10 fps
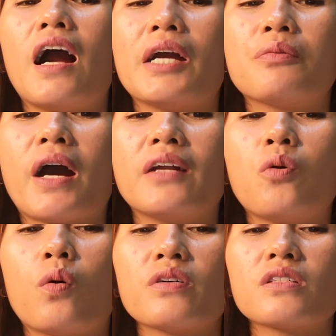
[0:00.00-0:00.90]
I
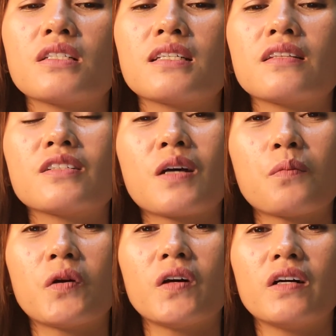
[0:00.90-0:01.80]
ride horses in the
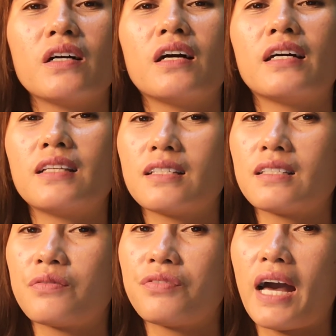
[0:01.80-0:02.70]
summer,
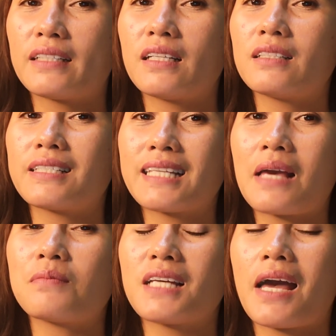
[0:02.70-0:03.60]
that's a fact and at the
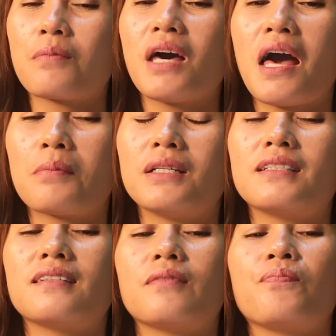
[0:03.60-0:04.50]
same time a habit.
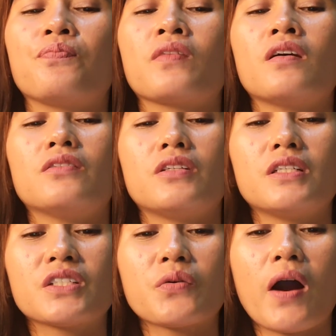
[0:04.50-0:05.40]
To
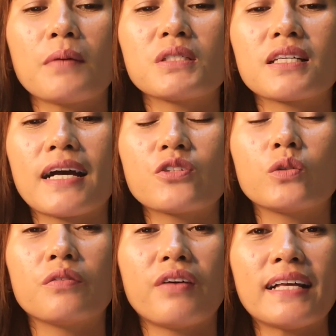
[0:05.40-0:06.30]
describe
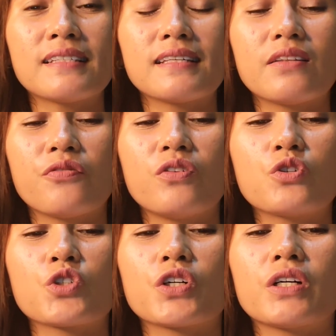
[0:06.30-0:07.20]
scheduled events in the
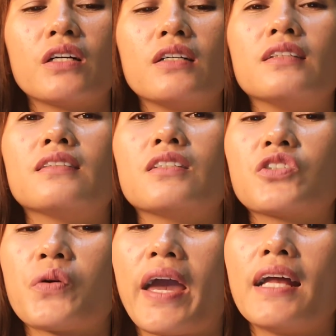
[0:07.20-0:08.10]
future, the
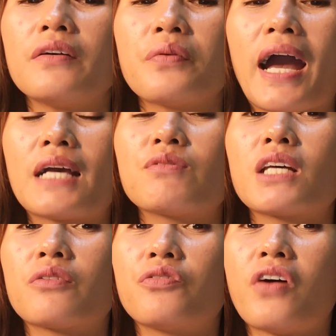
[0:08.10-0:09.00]
train arrives
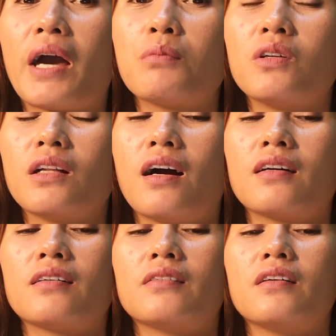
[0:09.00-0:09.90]
at 5 o'clock.